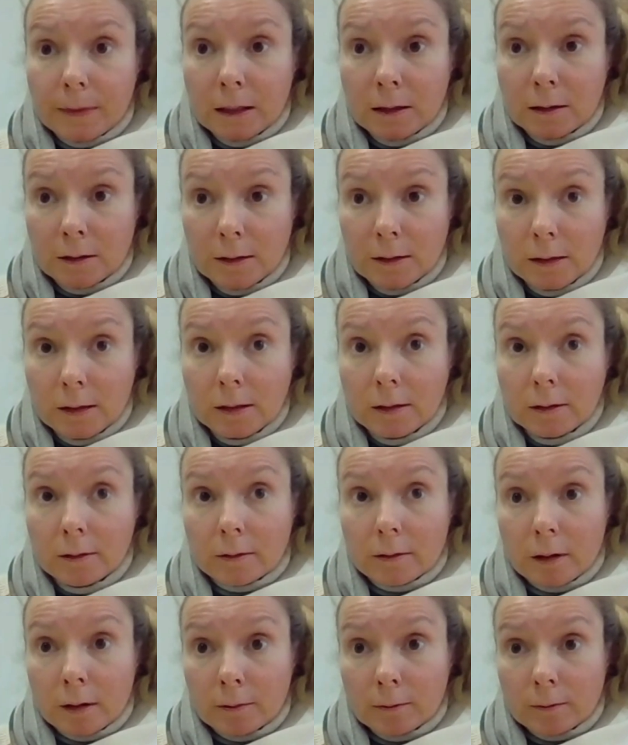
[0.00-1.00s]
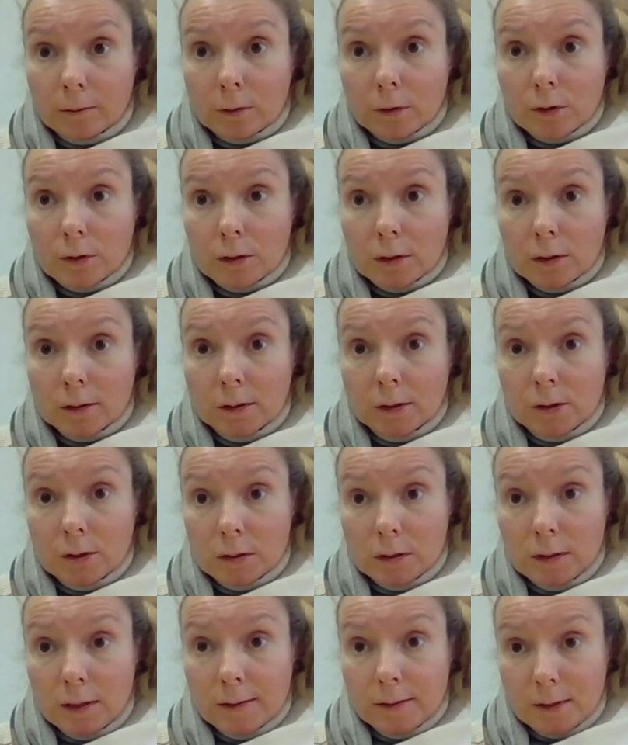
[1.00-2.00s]
Indeed, unfortunately,
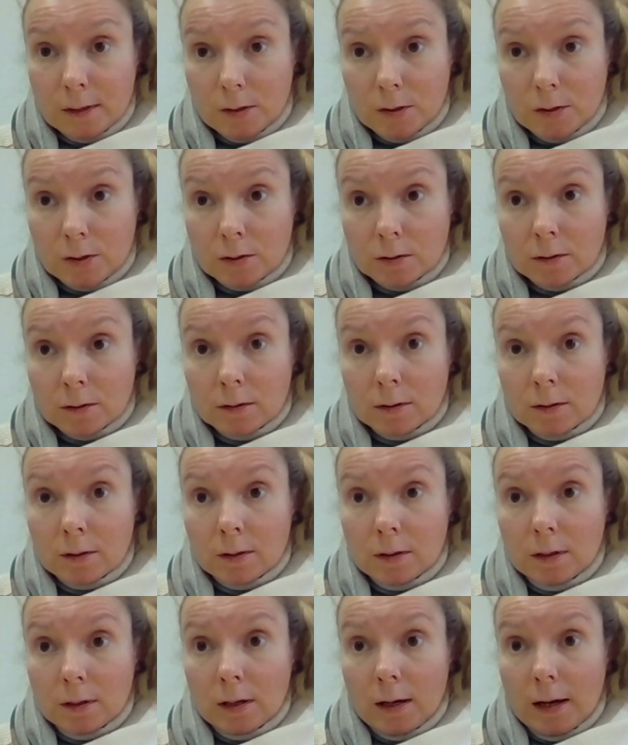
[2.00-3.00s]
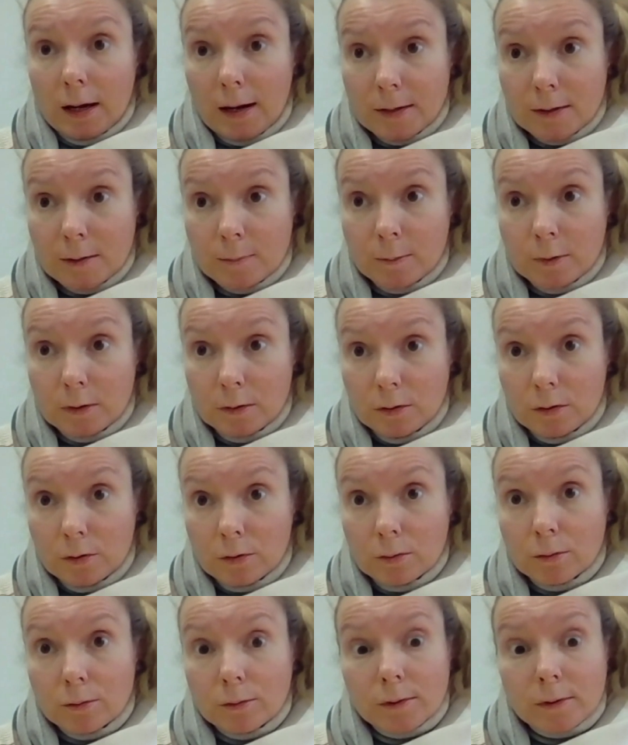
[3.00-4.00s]
digitalization has been
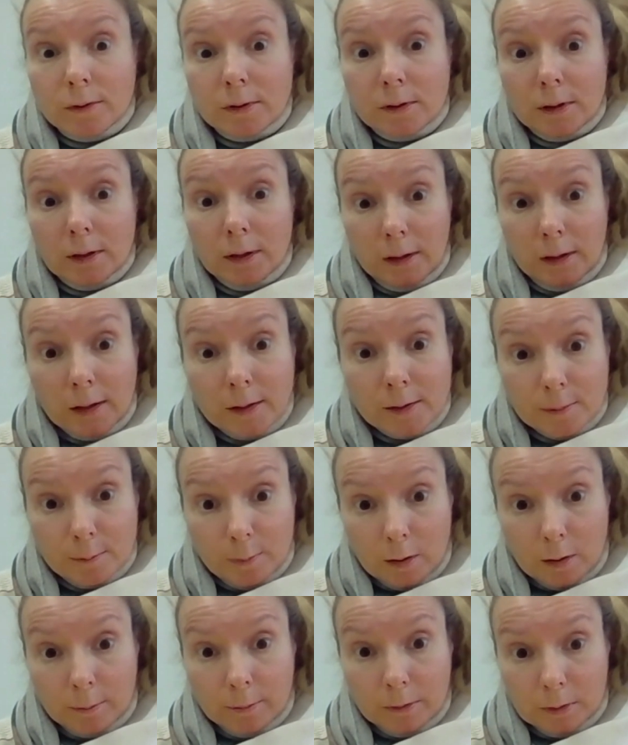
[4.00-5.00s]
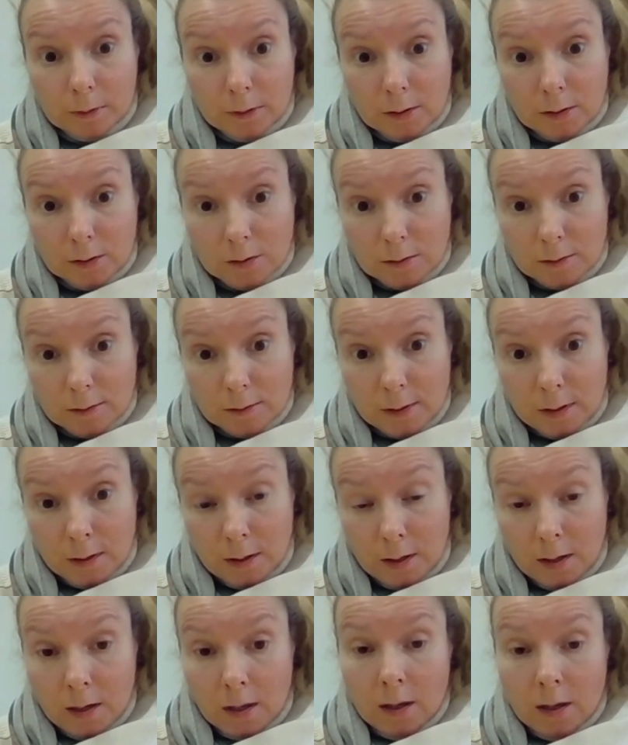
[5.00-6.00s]
used against populations
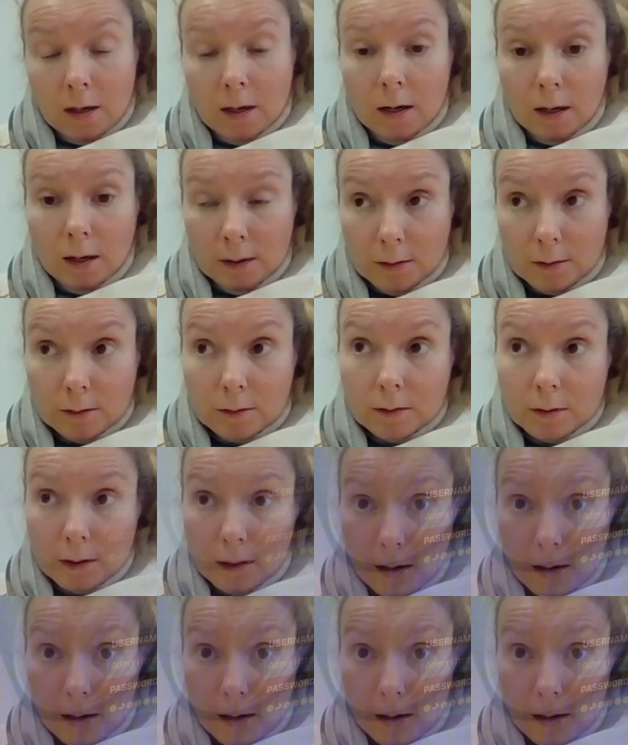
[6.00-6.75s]
under the